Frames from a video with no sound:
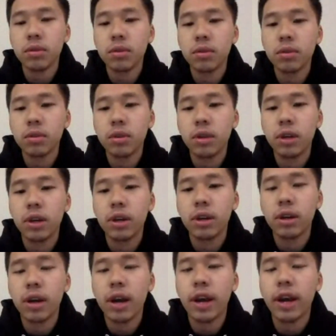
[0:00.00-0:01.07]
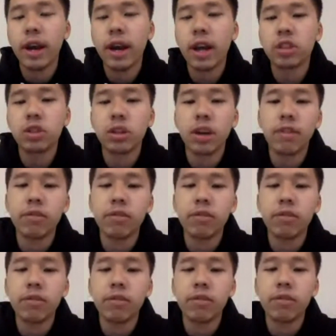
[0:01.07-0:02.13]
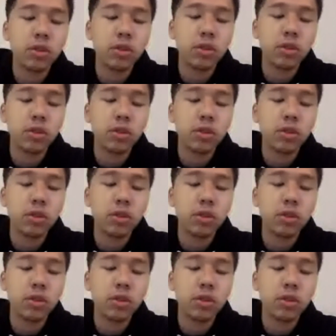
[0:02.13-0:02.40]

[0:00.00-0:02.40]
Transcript: And I actually haven't been doing Shopify